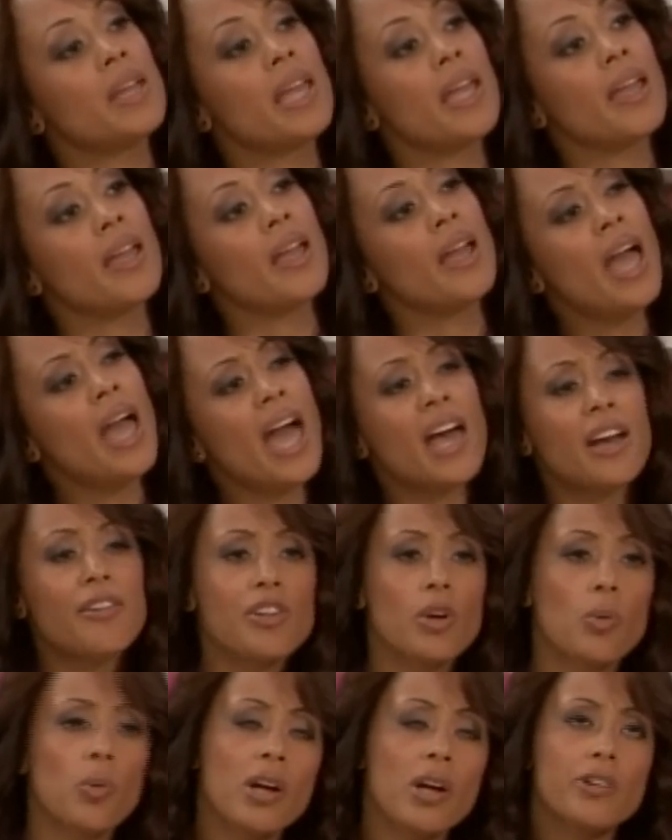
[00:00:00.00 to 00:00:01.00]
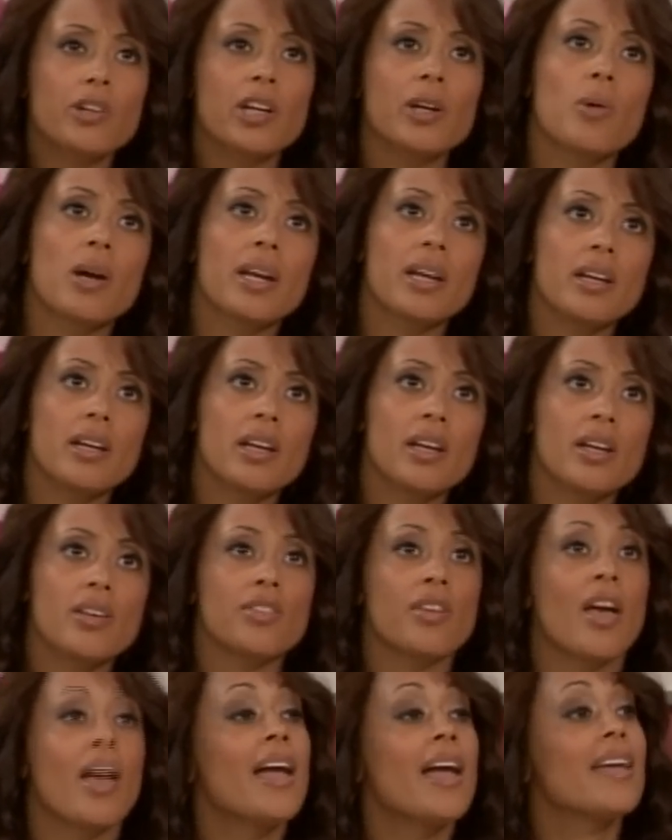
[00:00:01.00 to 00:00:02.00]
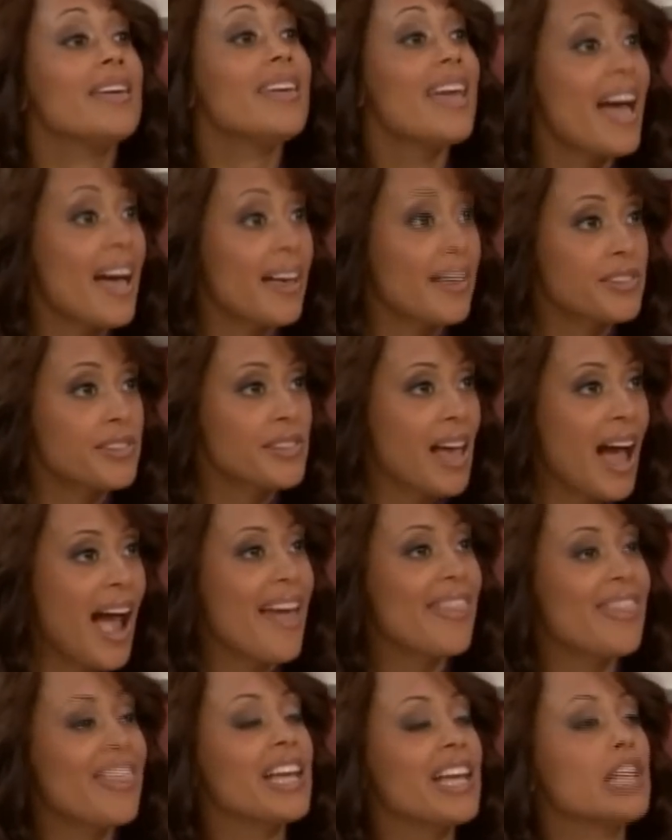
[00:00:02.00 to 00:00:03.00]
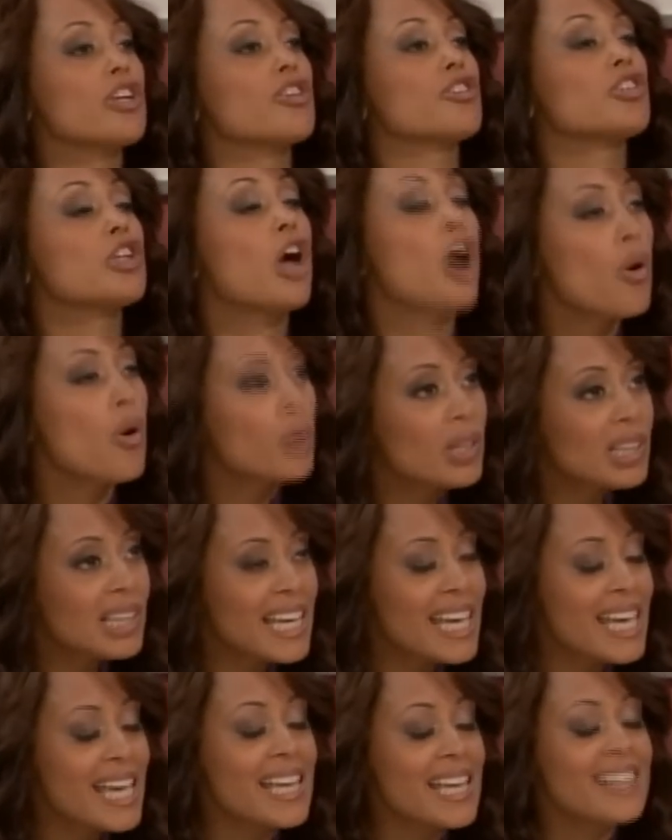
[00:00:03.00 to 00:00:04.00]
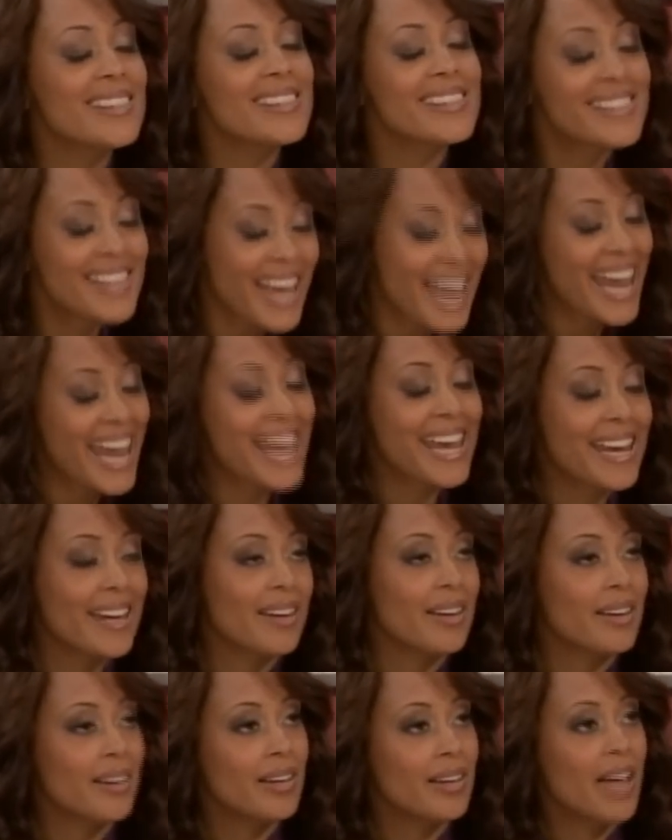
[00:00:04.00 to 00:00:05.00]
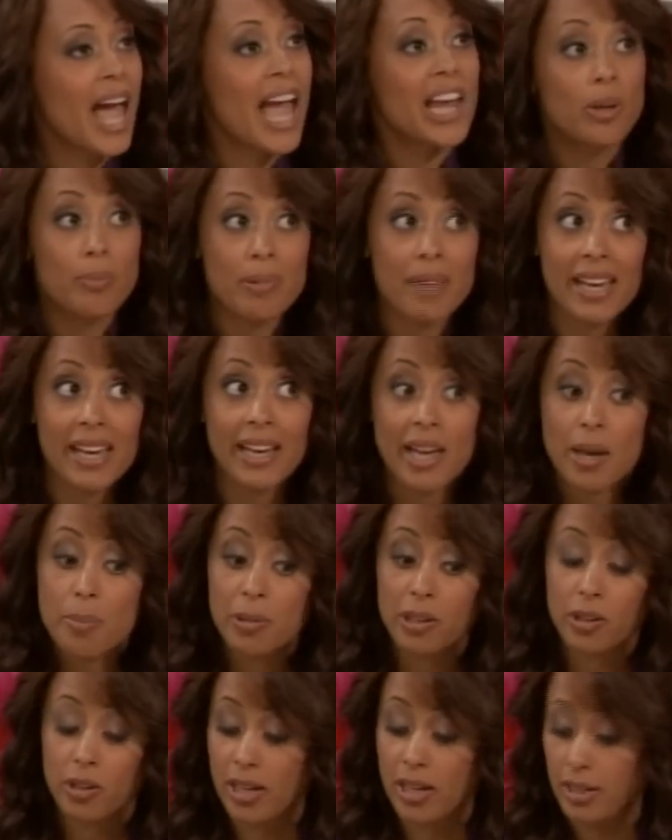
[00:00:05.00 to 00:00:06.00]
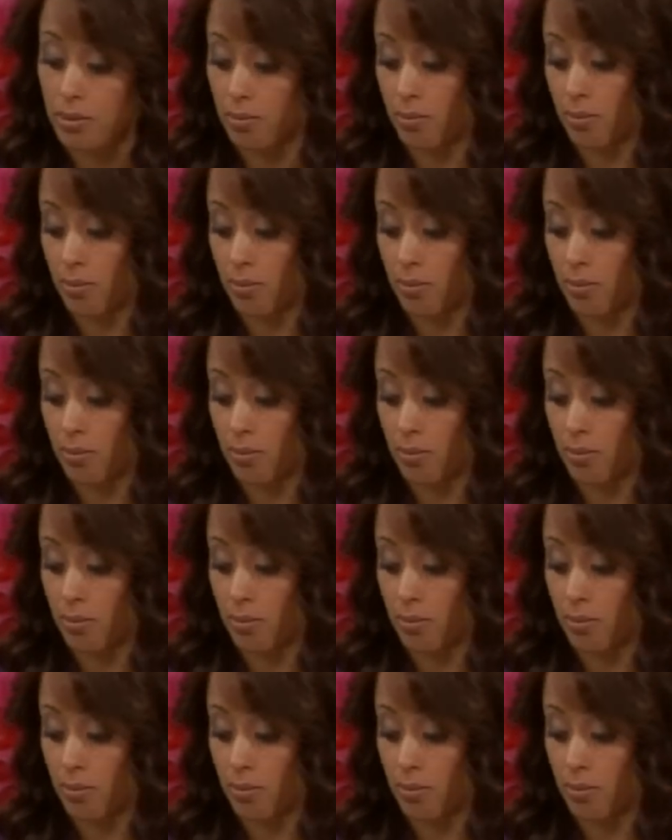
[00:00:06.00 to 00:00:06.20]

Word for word: me, and if you're wondering what it is, yes, I think you're totally insane, and you're being a hypocrite.